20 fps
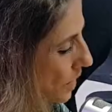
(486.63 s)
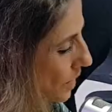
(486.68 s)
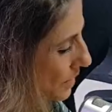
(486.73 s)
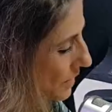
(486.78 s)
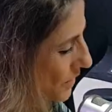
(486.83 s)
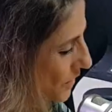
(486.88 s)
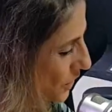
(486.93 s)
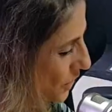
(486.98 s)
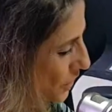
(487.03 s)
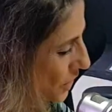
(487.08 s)

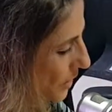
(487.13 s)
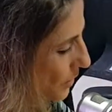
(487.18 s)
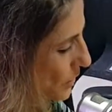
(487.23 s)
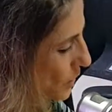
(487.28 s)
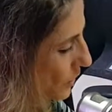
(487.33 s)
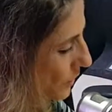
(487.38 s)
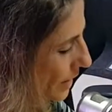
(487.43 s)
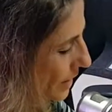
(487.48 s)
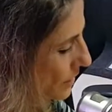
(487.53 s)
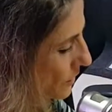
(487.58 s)
partnership.
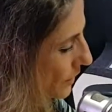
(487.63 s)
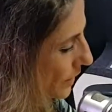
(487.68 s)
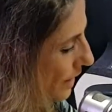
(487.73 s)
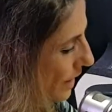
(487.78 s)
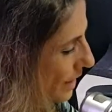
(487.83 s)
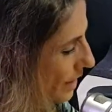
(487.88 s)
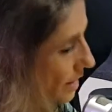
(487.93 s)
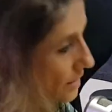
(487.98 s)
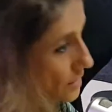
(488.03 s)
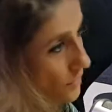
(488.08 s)
So that's
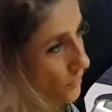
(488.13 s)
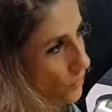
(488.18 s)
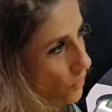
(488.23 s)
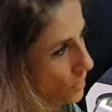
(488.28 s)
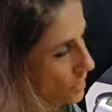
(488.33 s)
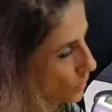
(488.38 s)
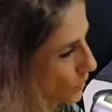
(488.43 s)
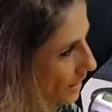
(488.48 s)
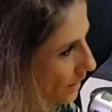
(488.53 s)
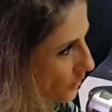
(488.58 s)
very nice. Of
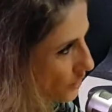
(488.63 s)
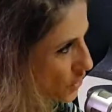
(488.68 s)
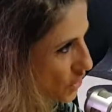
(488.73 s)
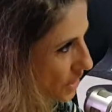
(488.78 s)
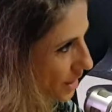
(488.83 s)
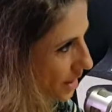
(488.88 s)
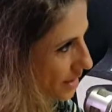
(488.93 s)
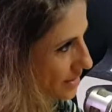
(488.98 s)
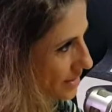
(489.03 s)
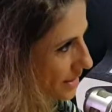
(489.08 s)
course, we have
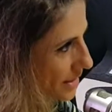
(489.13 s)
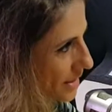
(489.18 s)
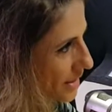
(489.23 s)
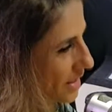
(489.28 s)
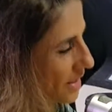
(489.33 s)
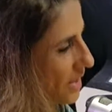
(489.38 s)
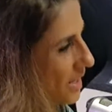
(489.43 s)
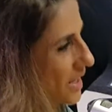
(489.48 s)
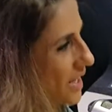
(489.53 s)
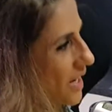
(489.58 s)

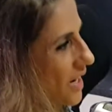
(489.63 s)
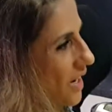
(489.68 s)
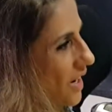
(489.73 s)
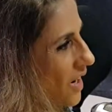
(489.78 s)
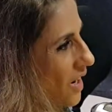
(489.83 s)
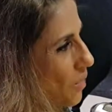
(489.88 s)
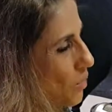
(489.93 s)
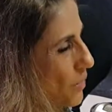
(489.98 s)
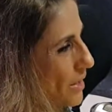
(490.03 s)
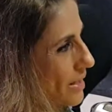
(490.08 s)
Shazi.
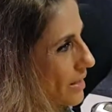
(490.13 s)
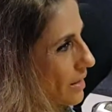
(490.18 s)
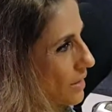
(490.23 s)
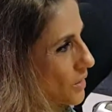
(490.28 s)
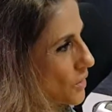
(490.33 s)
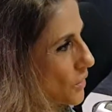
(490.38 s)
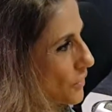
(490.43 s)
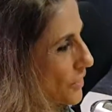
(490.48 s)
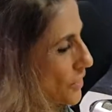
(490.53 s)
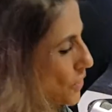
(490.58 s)
We
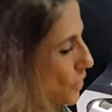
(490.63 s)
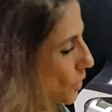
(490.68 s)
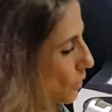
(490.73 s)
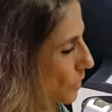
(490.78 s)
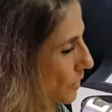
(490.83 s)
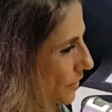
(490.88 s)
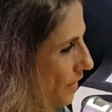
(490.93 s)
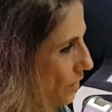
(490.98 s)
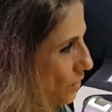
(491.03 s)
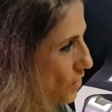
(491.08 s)
can't do the show
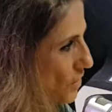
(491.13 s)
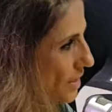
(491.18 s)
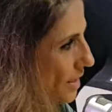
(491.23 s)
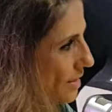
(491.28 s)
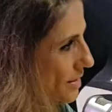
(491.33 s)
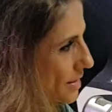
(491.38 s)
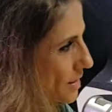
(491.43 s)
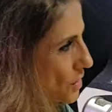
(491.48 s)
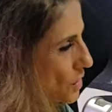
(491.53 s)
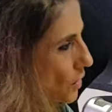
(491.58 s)
without
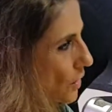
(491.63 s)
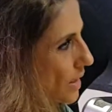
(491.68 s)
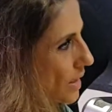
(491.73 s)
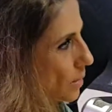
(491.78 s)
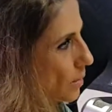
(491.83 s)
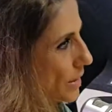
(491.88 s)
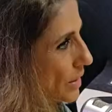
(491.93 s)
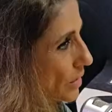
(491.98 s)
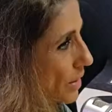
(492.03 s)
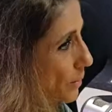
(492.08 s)
Shazi. So
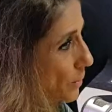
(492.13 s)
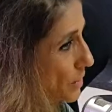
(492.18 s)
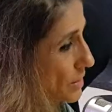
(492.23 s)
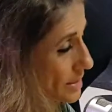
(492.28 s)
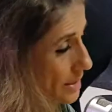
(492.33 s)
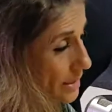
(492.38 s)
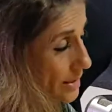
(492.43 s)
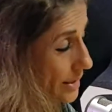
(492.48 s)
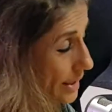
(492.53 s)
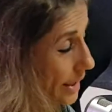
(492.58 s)
he'll be
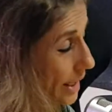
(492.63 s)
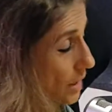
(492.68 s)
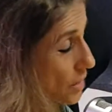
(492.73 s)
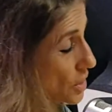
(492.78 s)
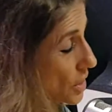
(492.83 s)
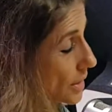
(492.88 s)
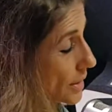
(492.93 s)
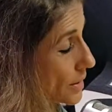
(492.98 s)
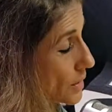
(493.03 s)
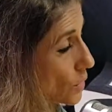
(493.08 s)
representing
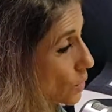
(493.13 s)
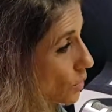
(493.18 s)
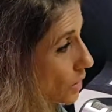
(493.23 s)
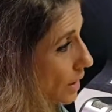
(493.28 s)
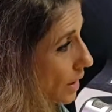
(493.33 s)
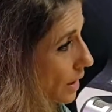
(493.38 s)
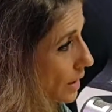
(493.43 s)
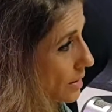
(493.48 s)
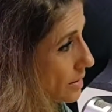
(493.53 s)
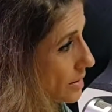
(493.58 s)
actually two
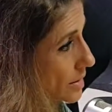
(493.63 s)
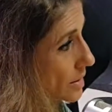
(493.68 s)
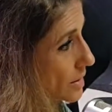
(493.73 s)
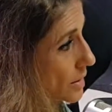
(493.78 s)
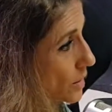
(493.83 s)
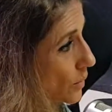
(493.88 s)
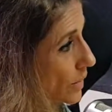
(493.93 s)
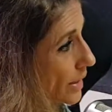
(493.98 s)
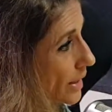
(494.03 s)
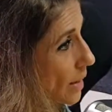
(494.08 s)
lines. He's
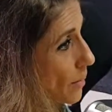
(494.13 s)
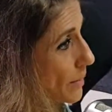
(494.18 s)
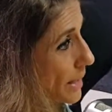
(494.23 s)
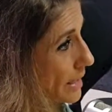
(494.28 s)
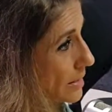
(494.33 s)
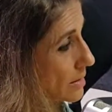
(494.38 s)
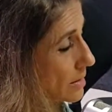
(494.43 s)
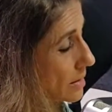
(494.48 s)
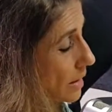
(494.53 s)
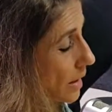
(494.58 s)
doing a
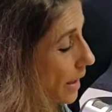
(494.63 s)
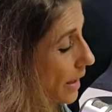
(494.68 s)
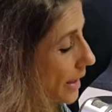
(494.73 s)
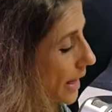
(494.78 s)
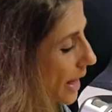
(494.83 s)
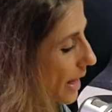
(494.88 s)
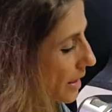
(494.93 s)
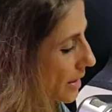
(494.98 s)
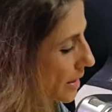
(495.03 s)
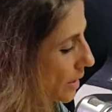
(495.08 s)
men's
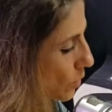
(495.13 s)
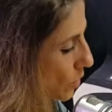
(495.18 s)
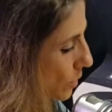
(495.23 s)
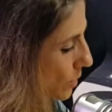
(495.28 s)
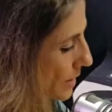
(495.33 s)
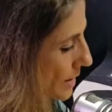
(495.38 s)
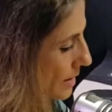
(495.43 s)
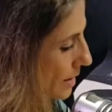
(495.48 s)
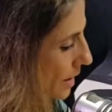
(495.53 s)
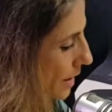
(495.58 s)
line and a
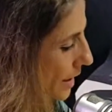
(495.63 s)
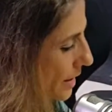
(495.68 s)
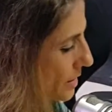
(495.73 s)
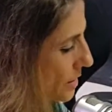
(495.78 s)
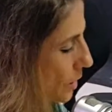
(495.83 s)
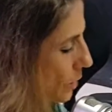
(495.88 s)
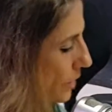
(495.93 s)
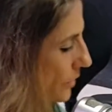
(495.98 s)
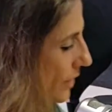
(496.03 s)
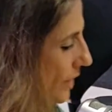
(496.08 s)
women's line.
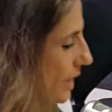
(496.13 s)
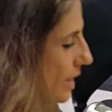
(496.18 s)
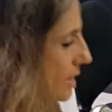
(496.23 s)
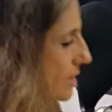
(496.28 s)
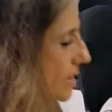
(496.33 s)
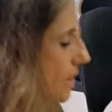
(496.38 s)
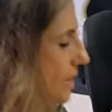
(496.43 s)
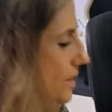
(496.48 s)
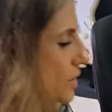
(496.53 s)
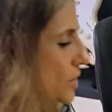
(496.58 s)
So we're very
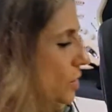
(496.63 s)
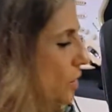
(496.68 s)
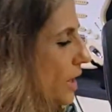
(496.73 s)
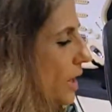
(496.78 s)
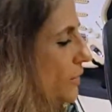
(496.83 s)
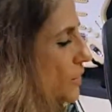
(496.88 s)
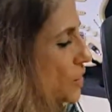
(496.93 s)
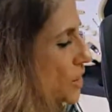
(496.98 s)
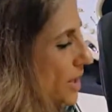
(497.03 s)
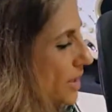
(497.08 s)
excited to
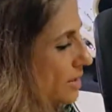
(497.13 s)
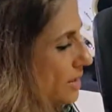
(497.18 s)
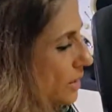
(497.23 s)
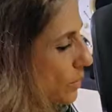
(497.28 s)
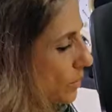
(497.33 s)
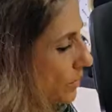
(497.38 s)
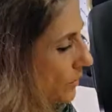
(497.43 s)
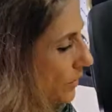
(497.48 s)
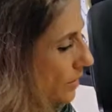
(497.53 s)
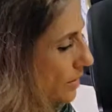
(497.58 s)
have
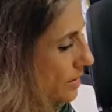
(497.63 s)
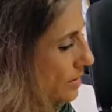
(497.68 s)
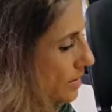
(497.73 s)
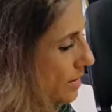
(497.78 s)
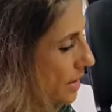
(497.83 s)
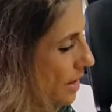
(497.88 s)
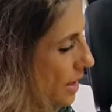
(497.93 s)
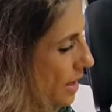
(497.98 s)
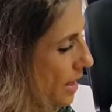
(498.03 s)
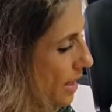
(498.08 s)
Shazi with
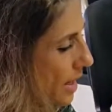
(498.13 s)
us.